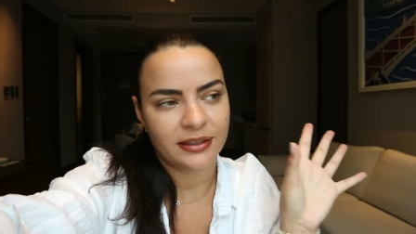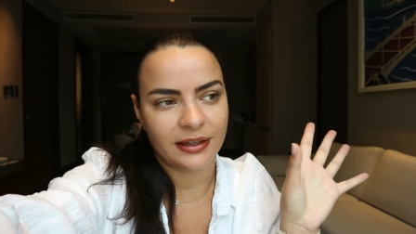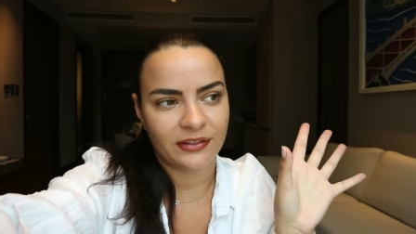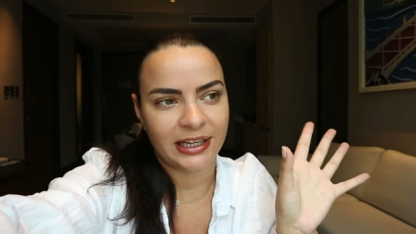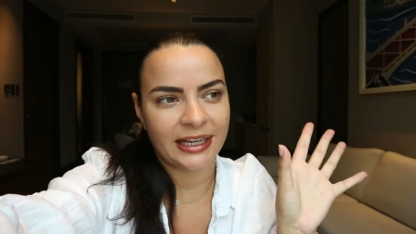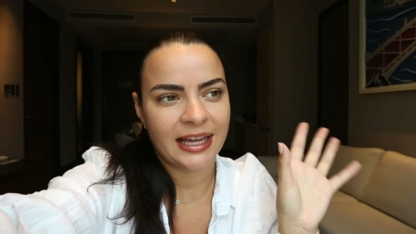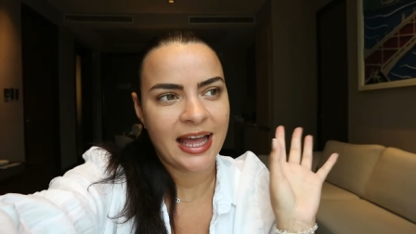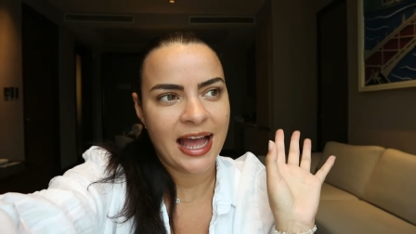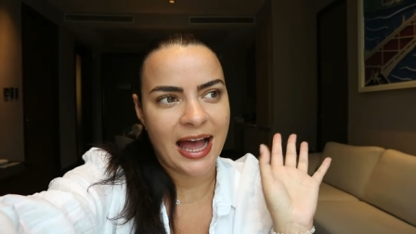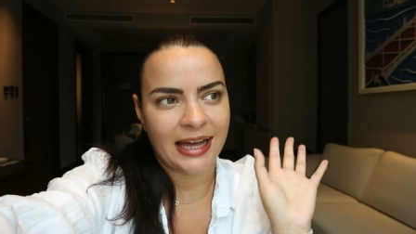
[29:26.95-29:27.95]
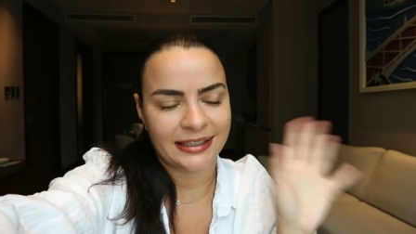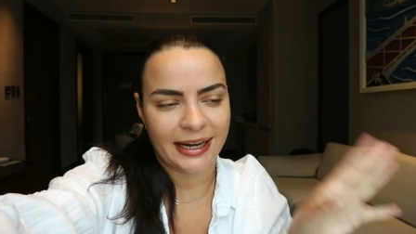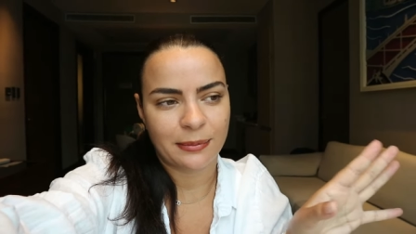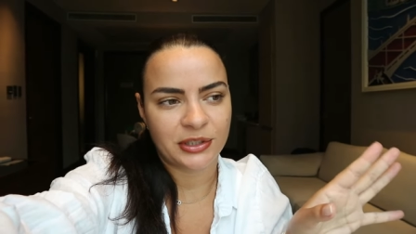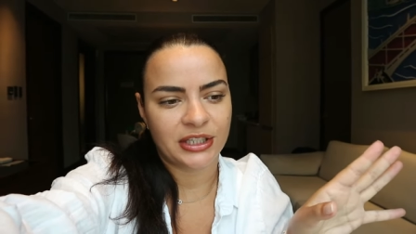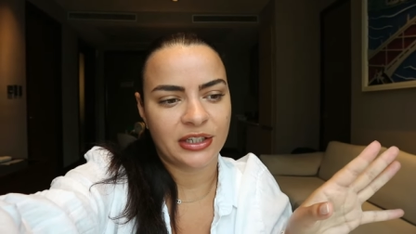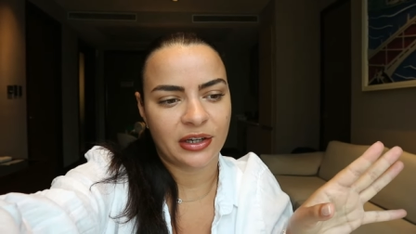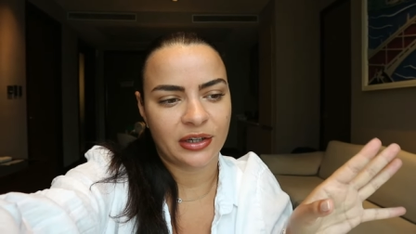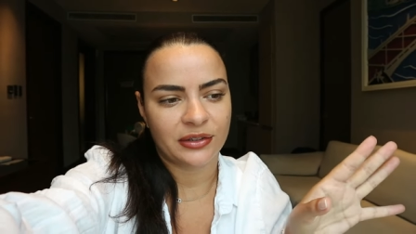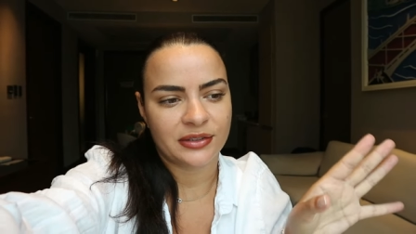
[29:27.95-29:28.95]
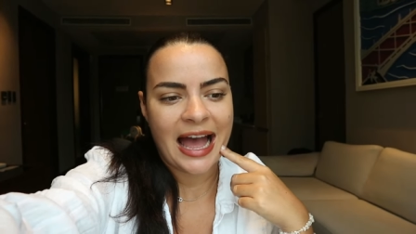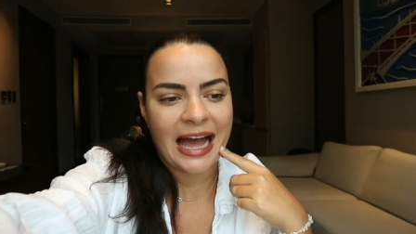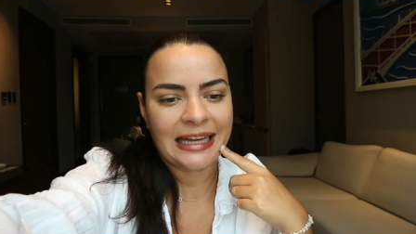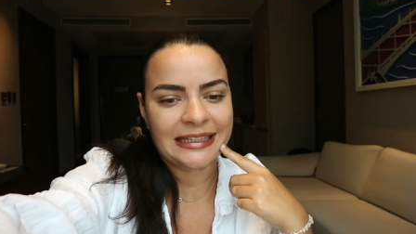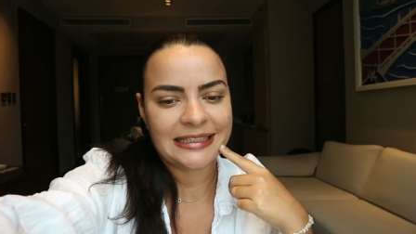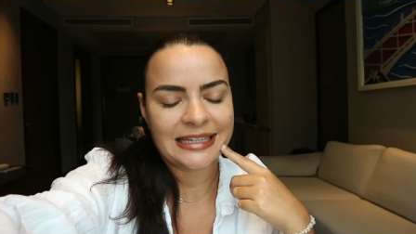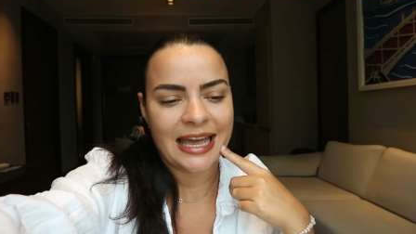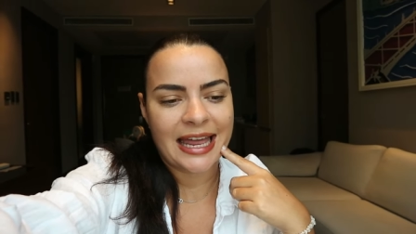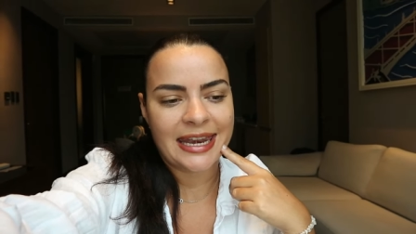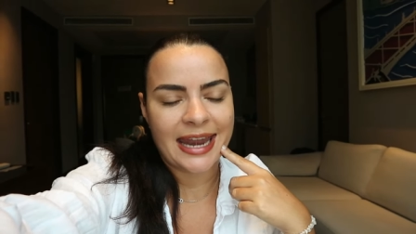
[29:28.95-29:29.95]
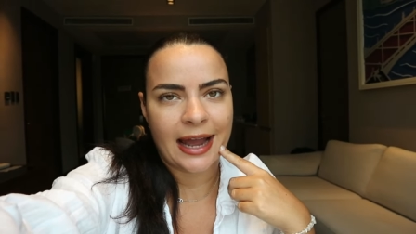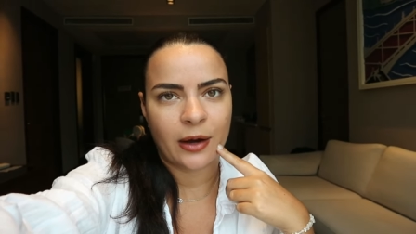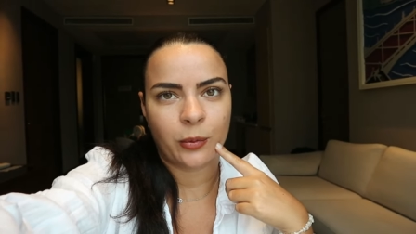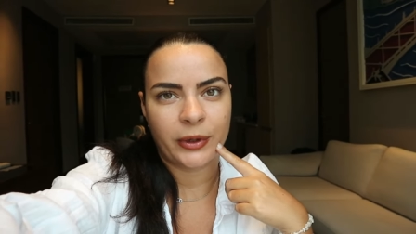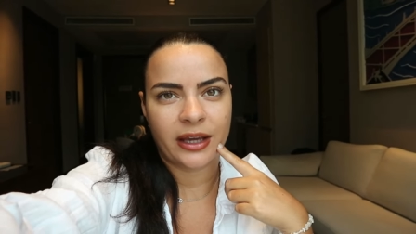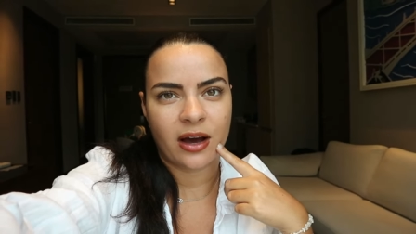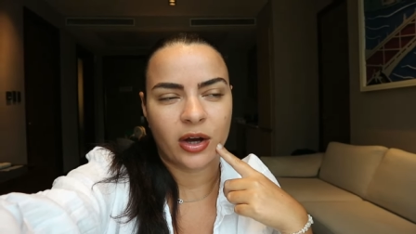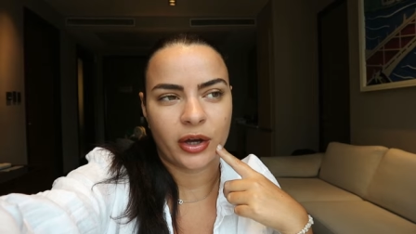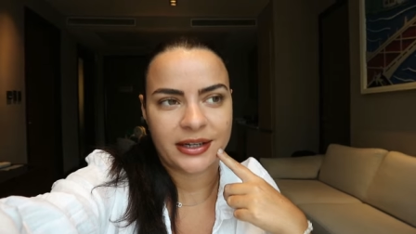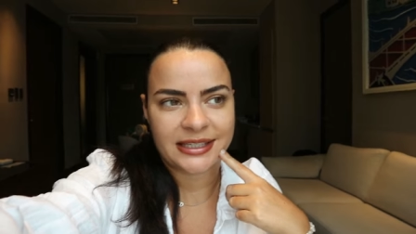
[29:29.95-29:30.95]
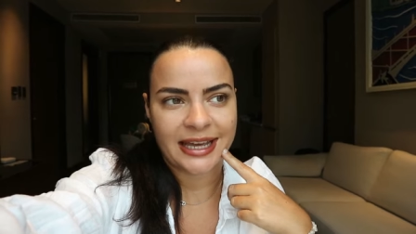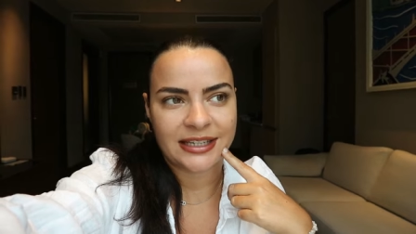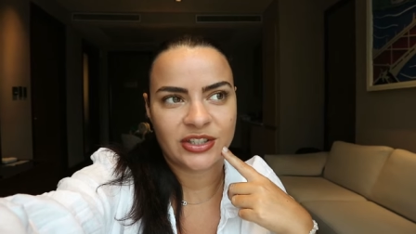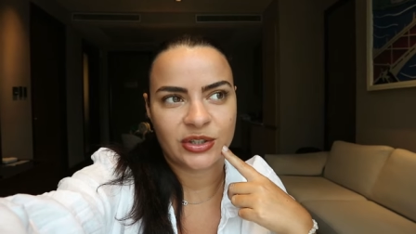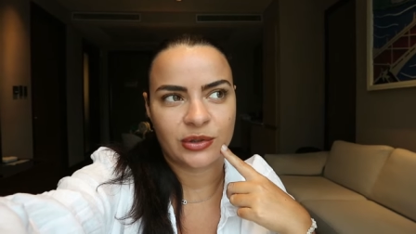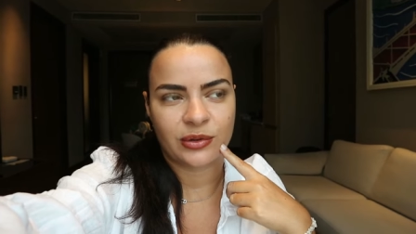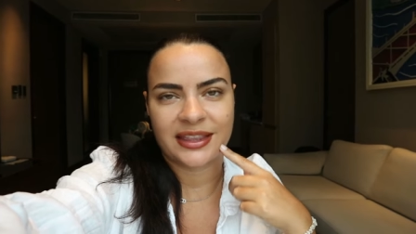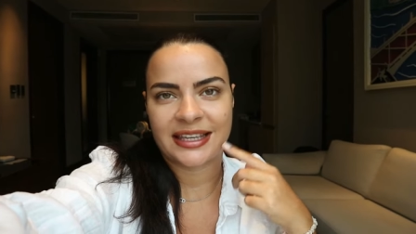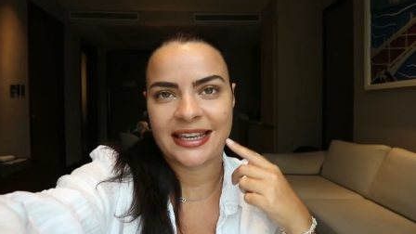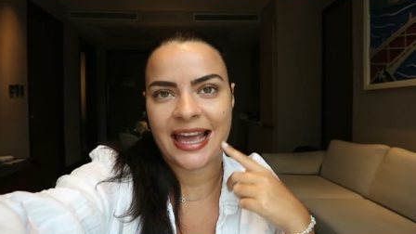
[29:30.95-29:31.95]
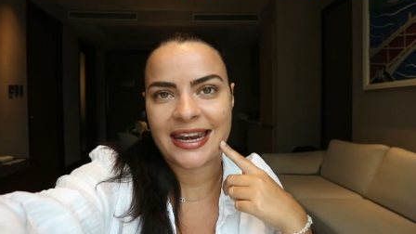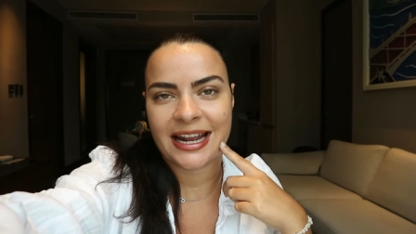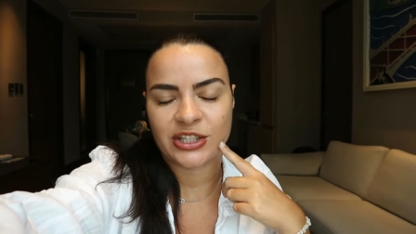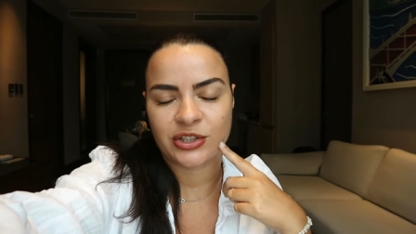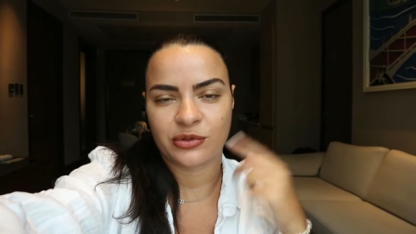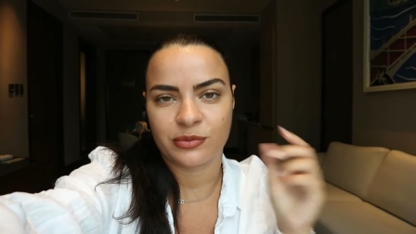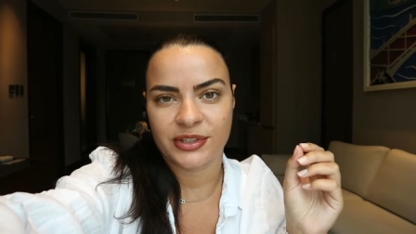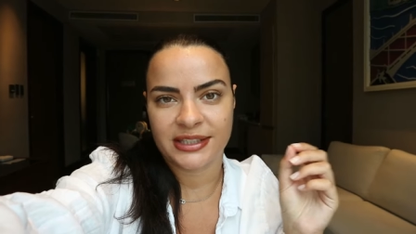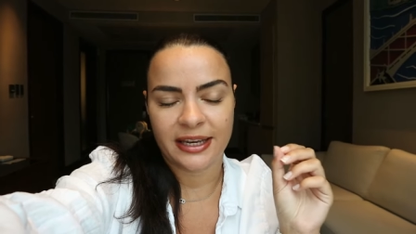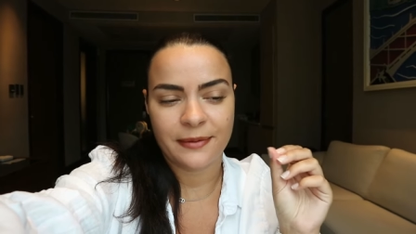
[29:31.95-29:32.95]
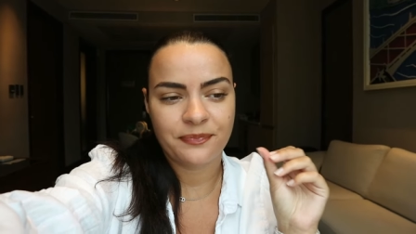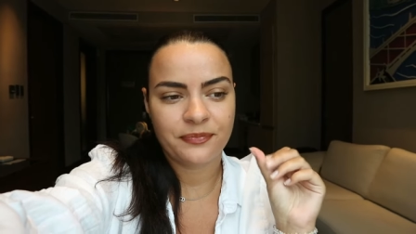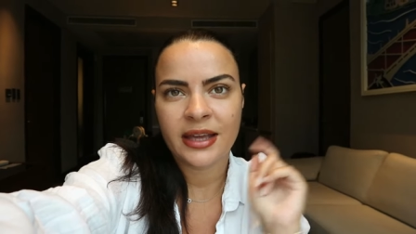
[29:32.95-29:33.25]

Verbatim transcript: lovely and a cappuccino and now we are going to head to the National Museum